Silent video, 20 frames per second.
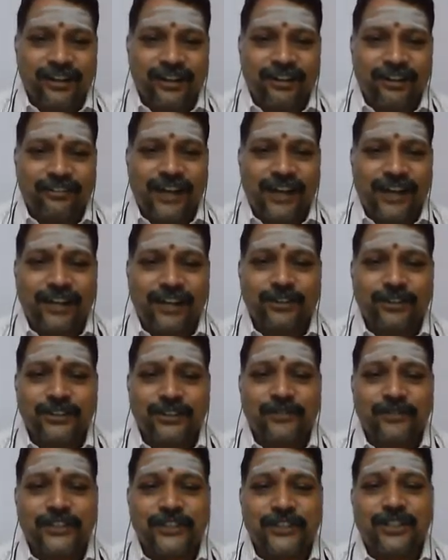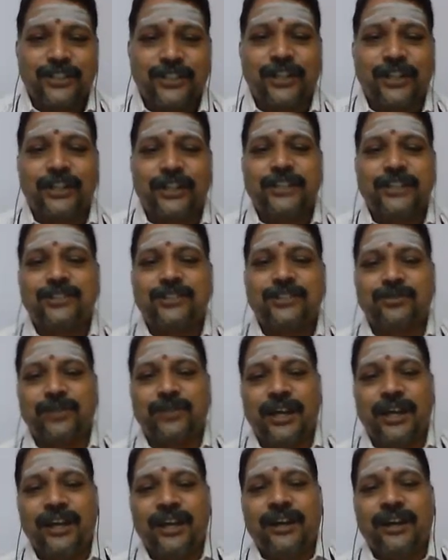warehousing facilities to
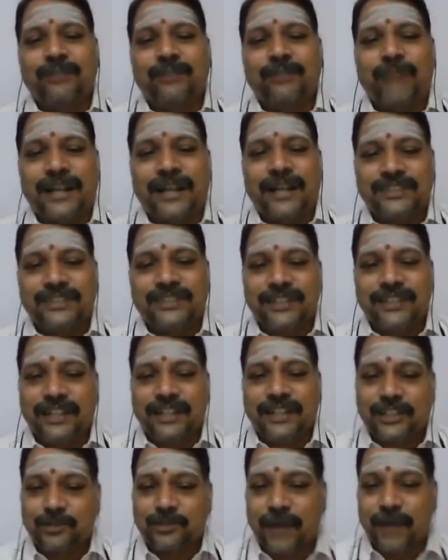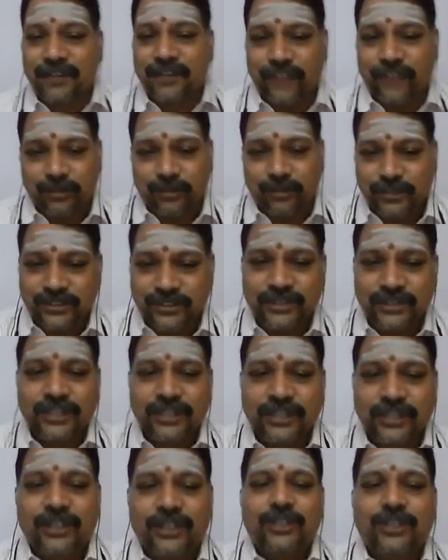the marginal and small farmers.
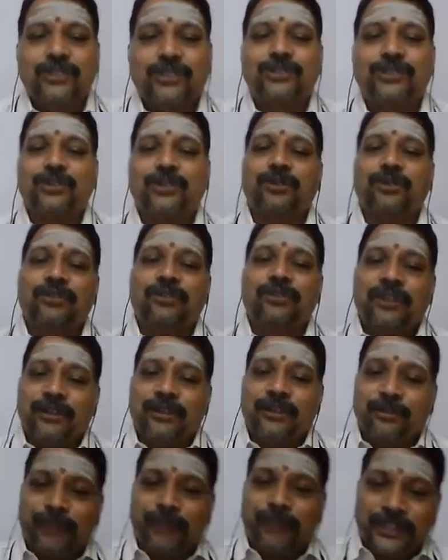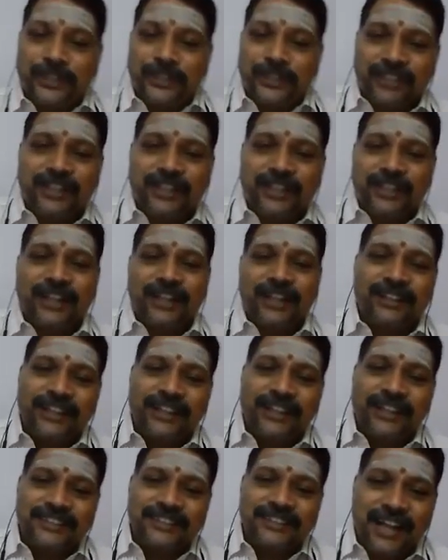So based on that,
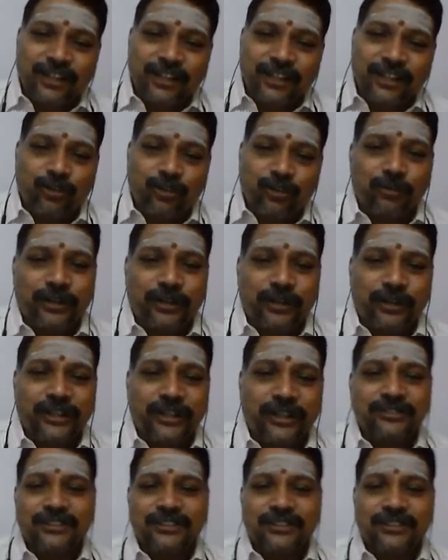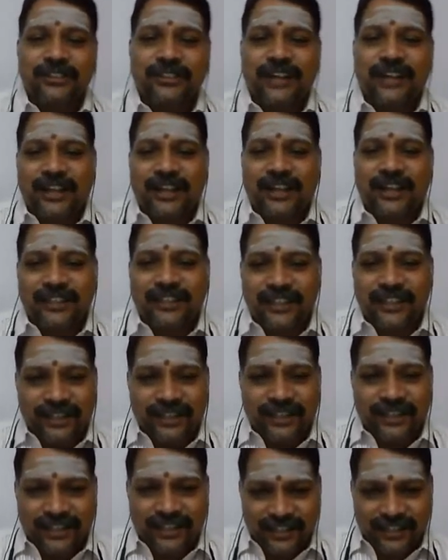they start the cooperatives. The
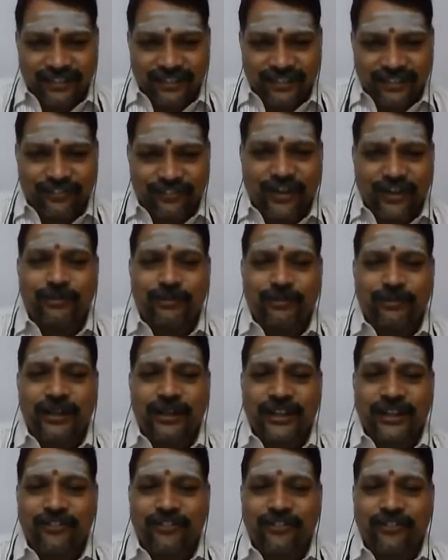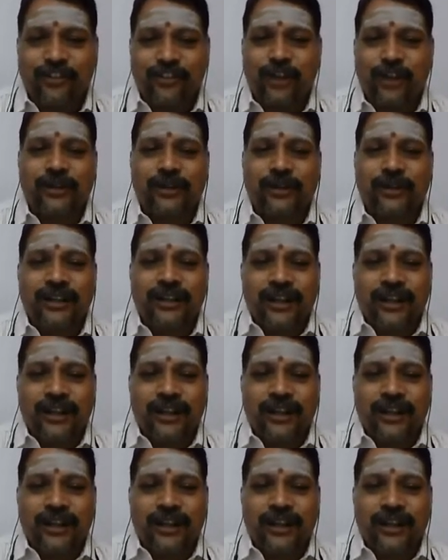other formal and informal